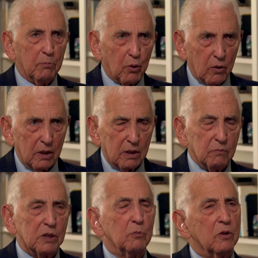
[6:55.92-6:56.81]
a port.
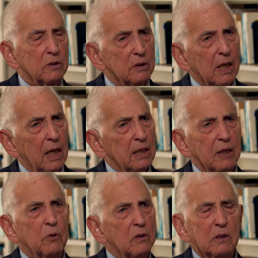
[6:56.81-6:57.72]

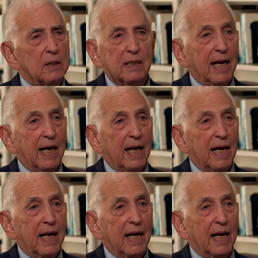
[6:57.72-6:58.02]
They were,